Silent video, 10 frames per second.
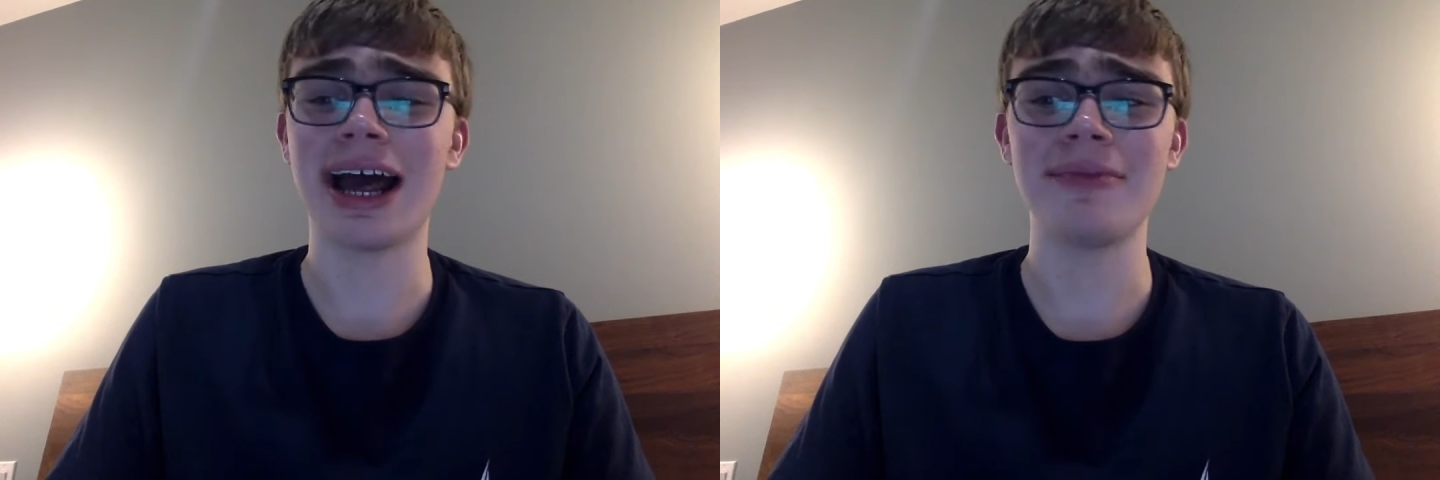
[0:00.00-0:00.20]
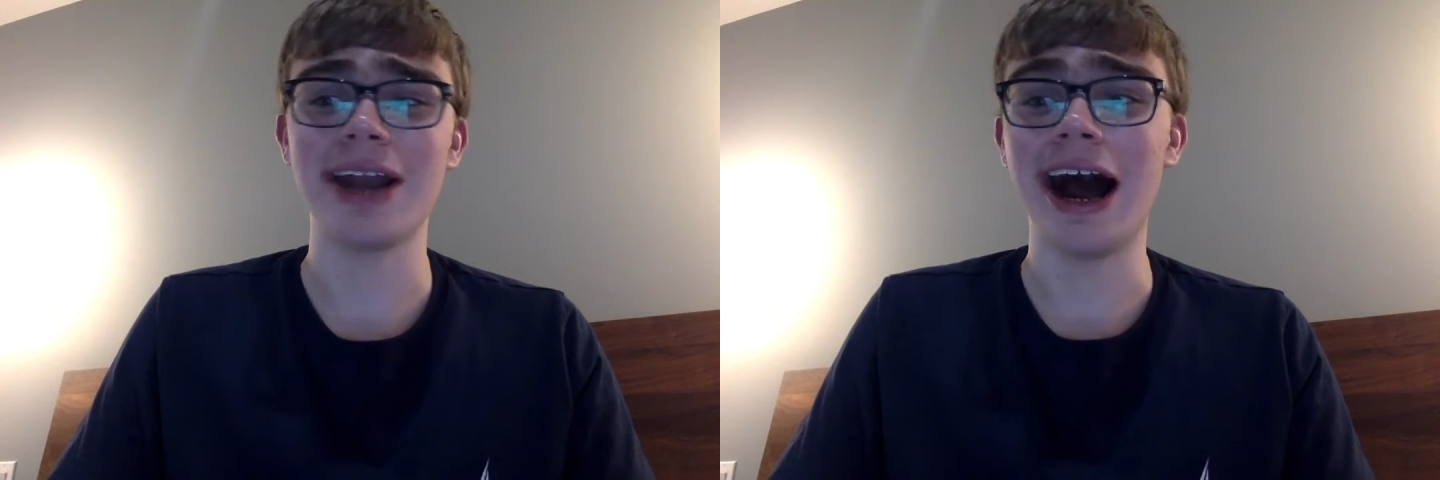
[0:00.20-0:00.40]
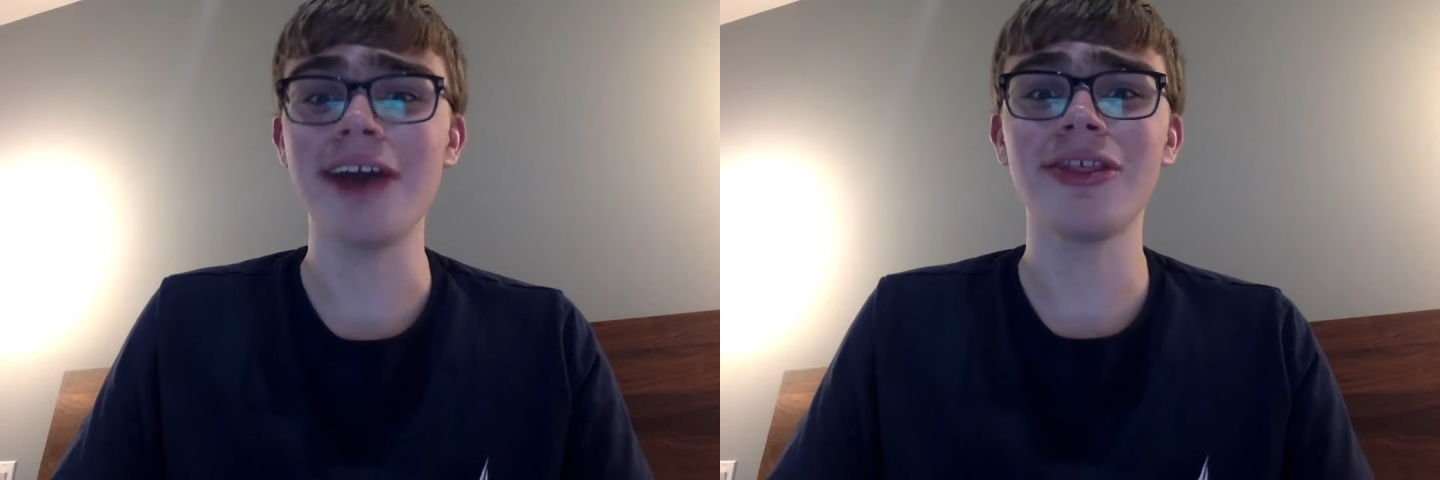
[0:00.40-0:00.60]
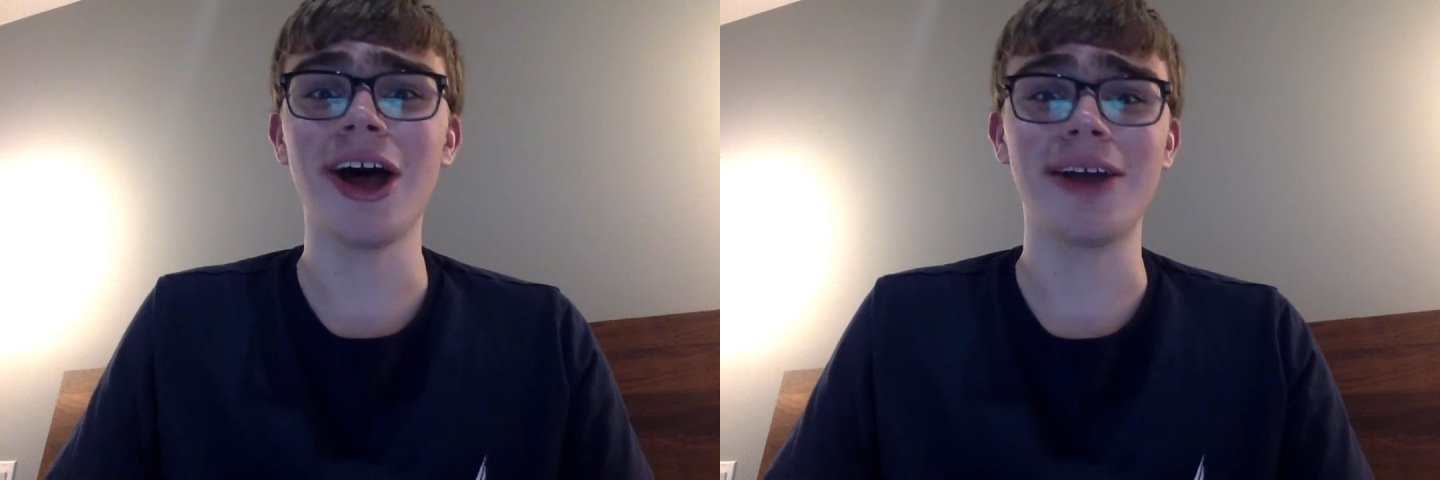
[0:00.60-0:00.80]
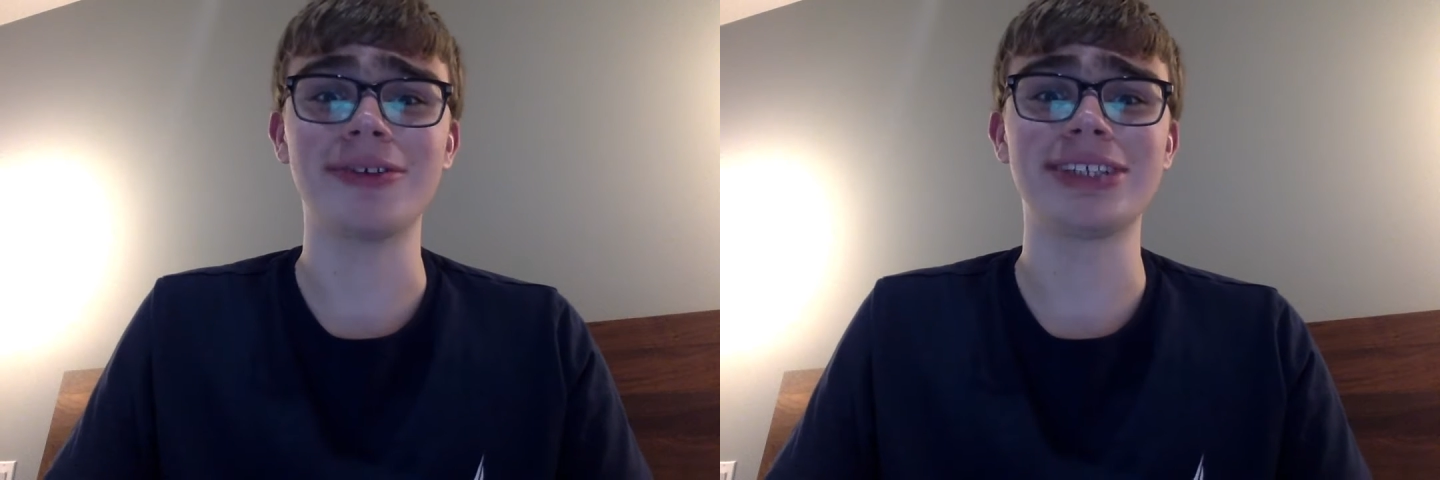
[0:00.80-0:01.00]
I mean, I
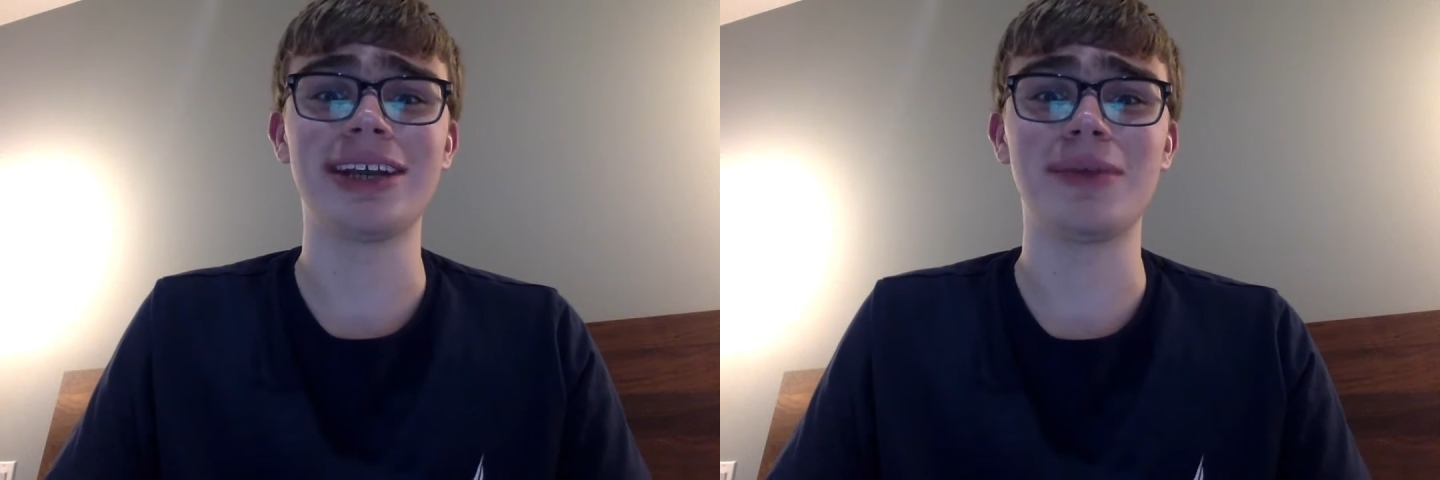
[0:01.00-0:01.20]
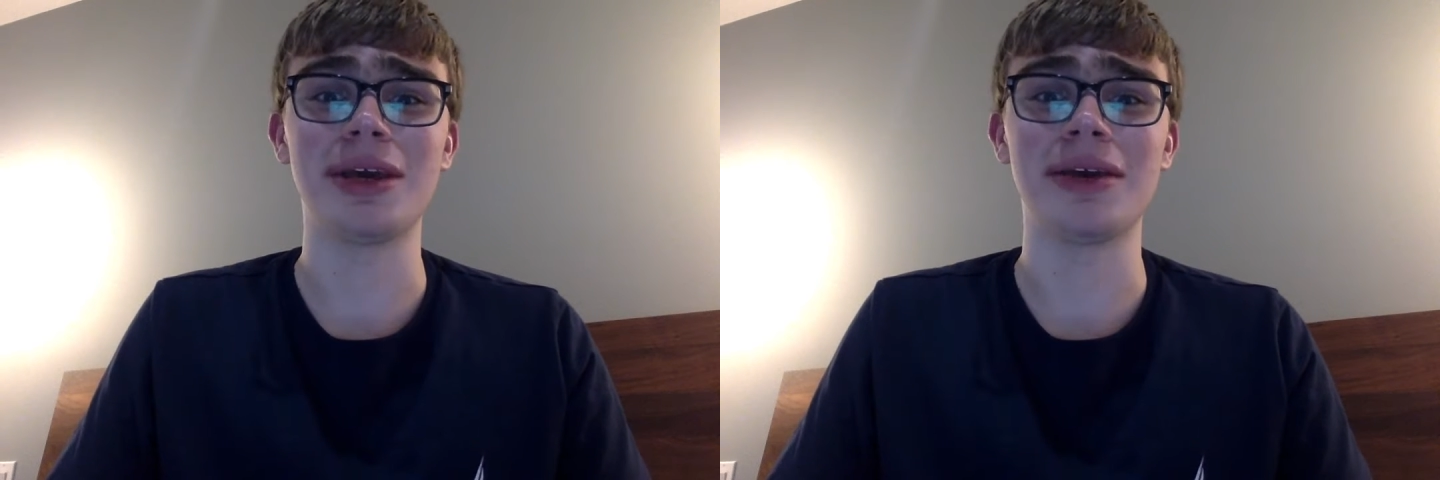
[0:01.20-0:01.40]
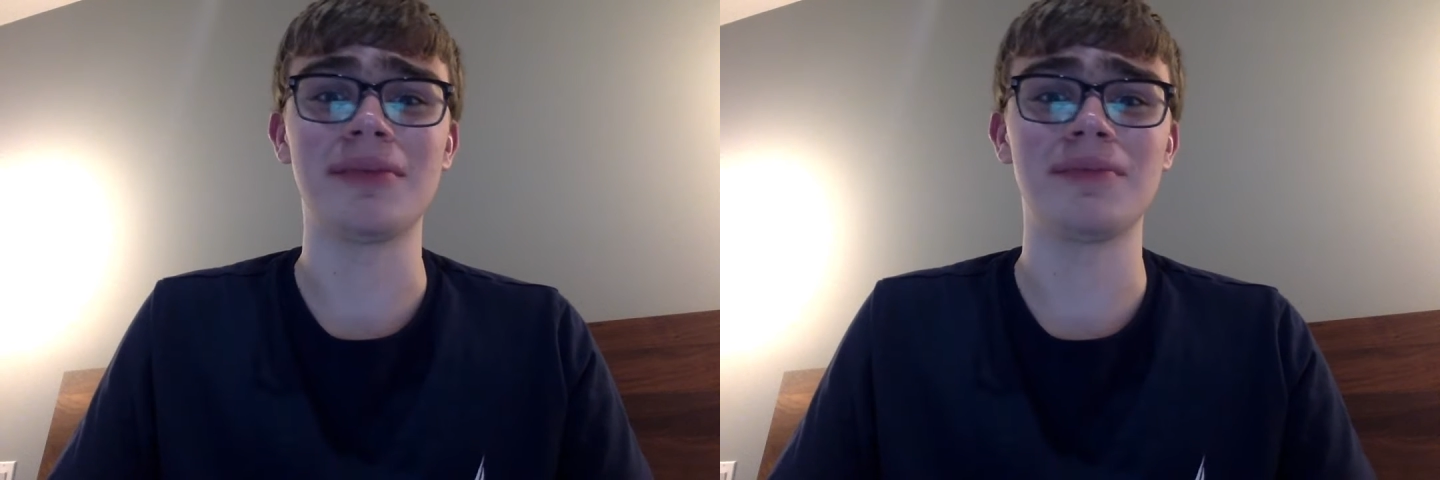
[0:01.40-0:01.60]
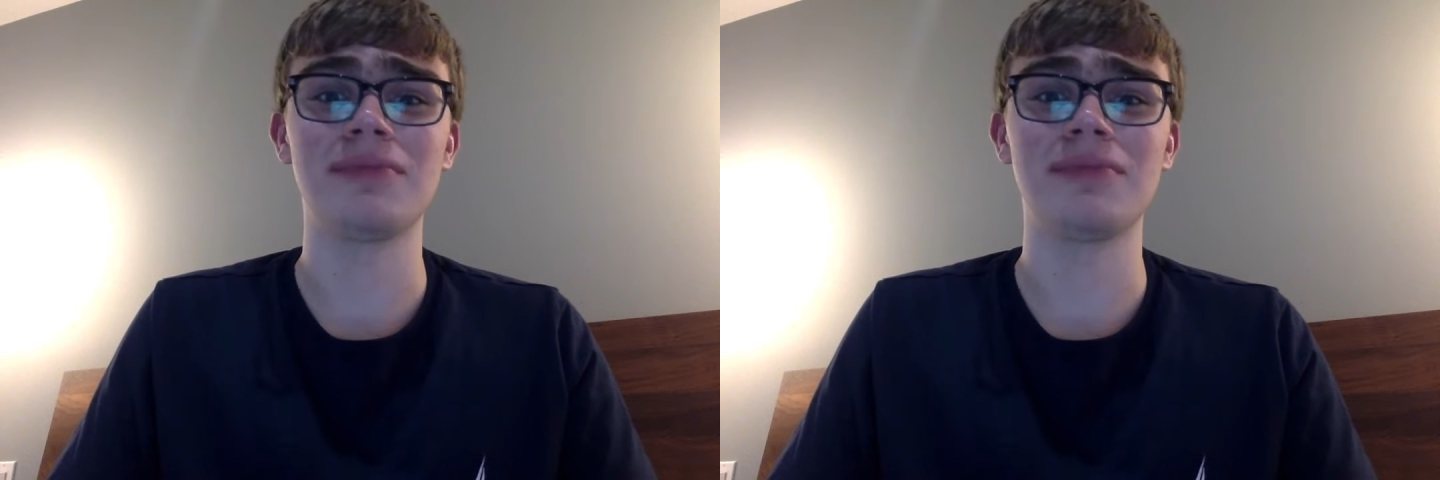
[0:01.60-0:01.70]
thought it was going to be